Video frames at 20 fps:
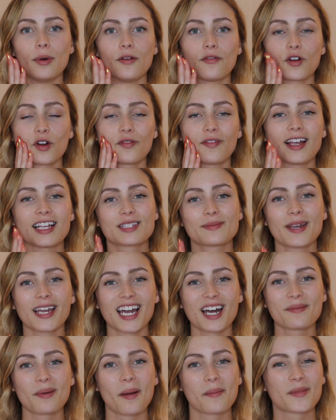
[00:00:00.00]
For face
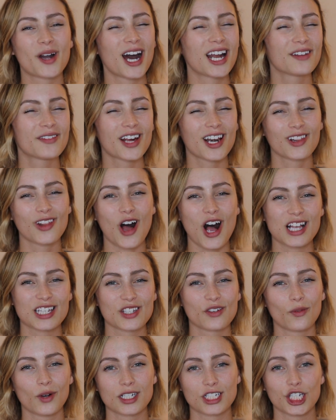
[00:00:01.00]
makeup, I'm kind of at a loss
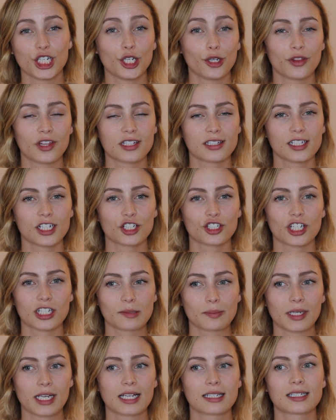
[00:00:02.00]
of what to do this year,
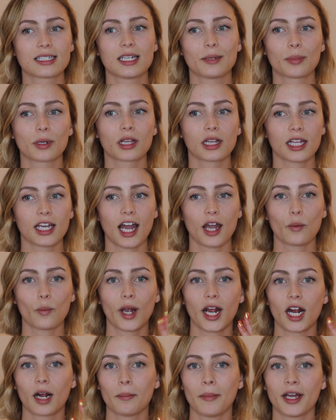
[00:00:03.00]
just because typically I
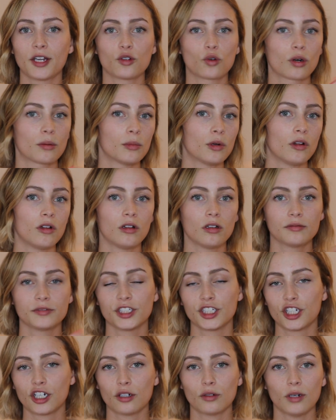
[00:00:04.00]
wear my normal,
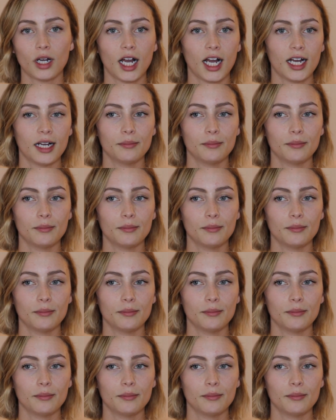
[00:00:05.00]
you know,